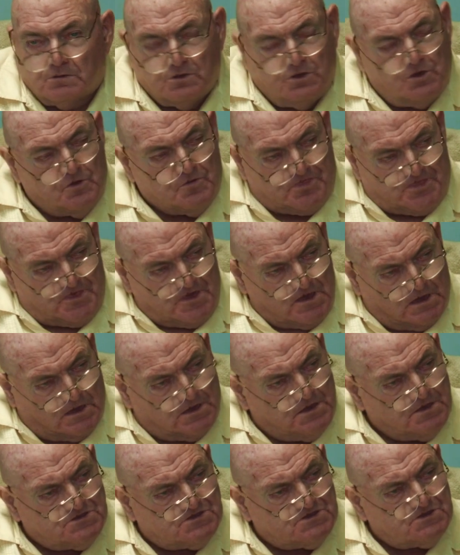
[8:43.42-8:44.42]
You
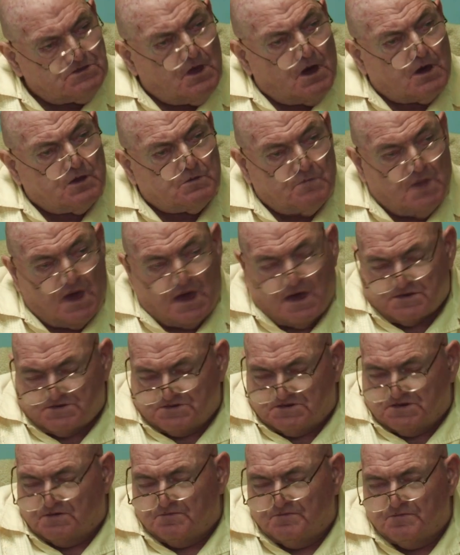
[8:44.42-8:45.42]
think it's not
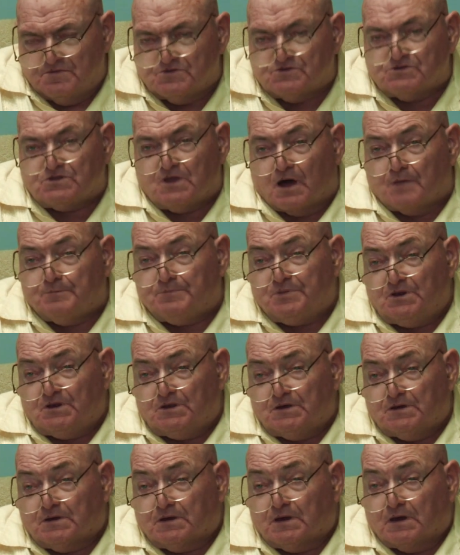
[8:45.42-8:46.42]
massive? Stop and
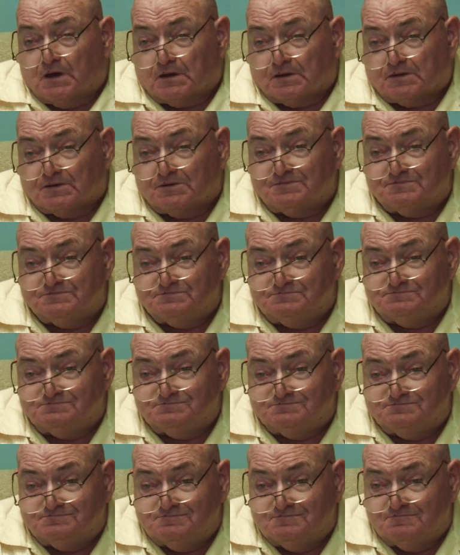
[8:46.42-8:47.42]
look at it.
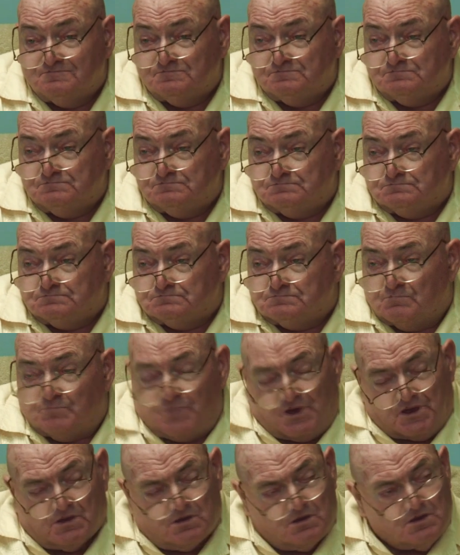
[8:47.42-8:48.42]

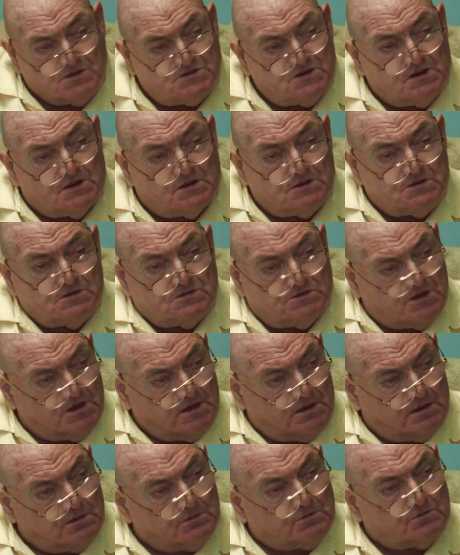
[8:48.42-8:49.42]
Because it
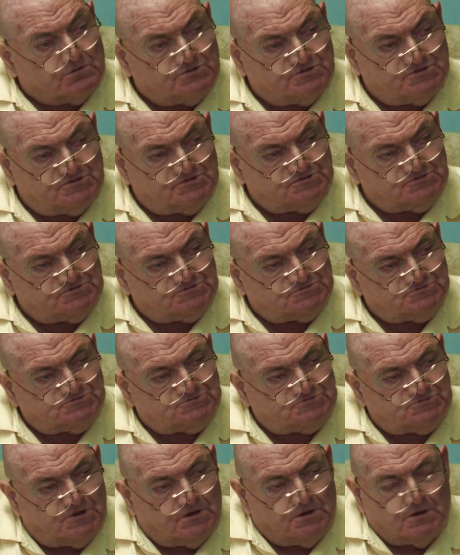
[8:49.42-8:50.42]
entails
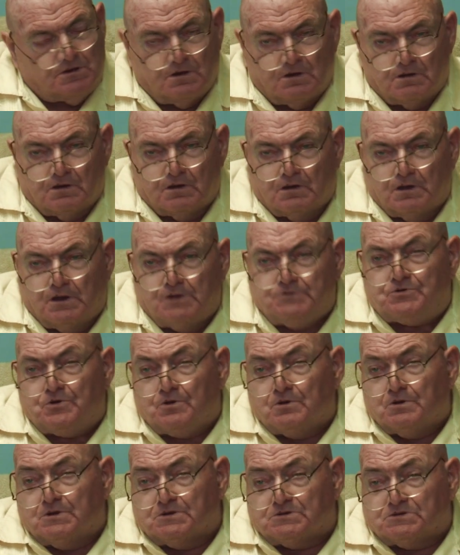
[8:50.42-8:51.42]

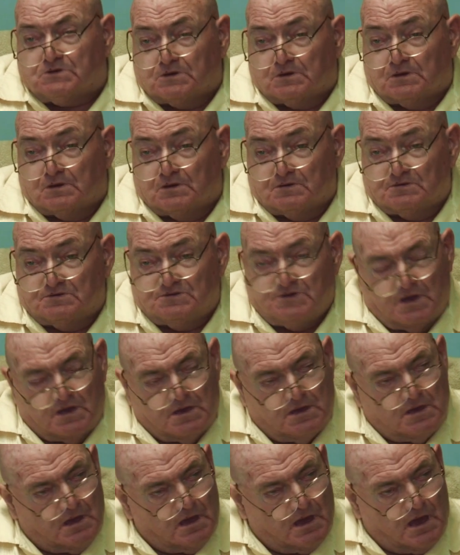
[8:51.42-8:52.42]
eternity.
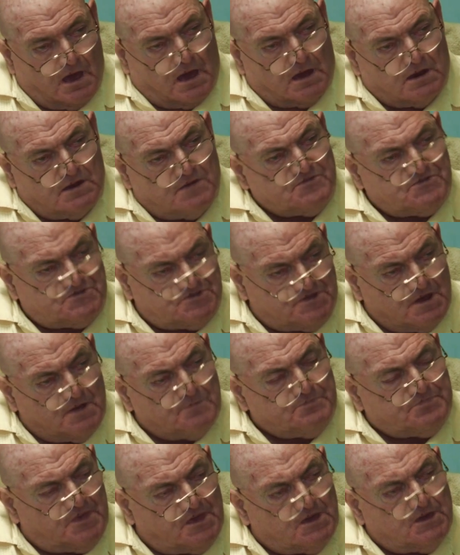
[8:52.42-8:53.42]
And if
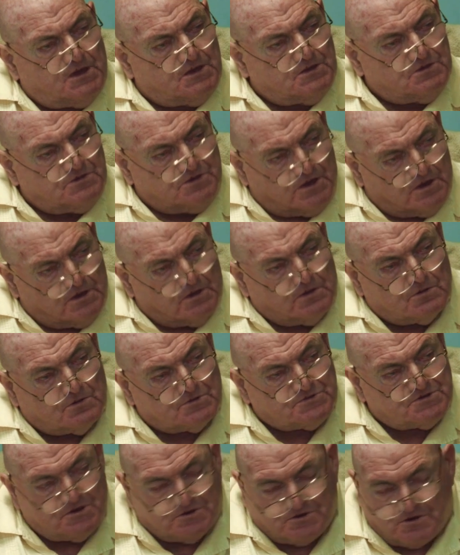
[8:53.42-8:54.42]
something
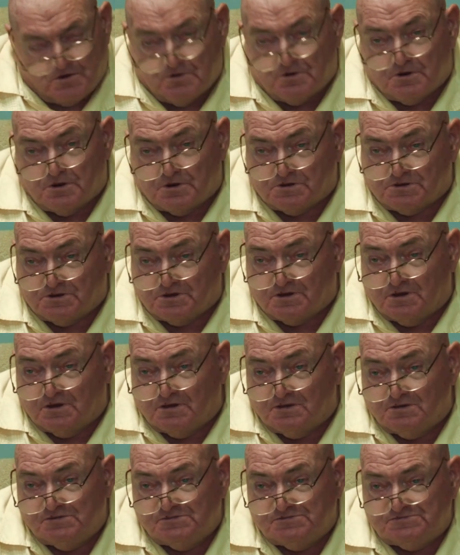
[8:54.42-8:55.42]
entails
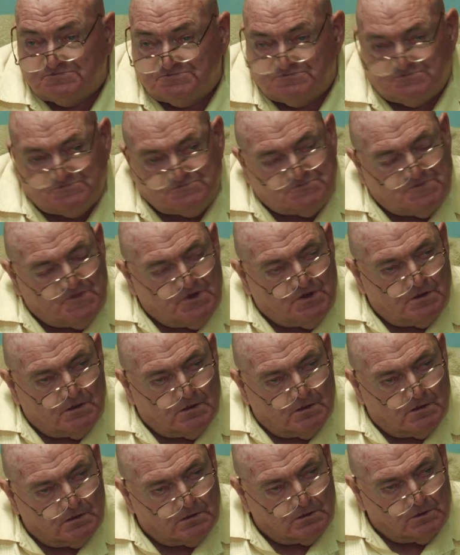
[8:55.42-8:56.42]
eternity,
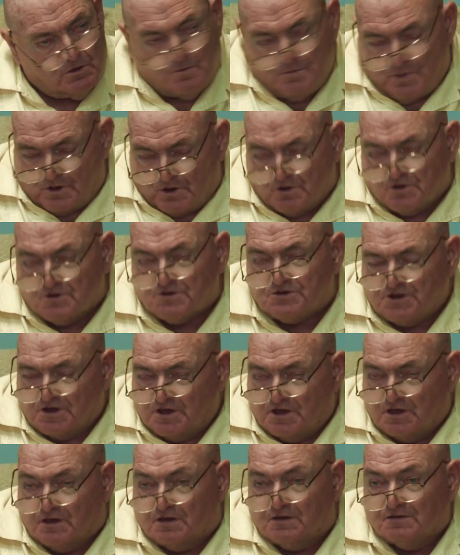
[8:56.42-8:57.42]
you better
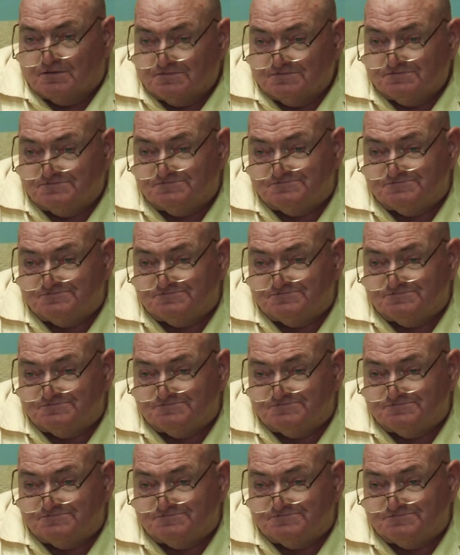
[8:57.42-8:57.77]
take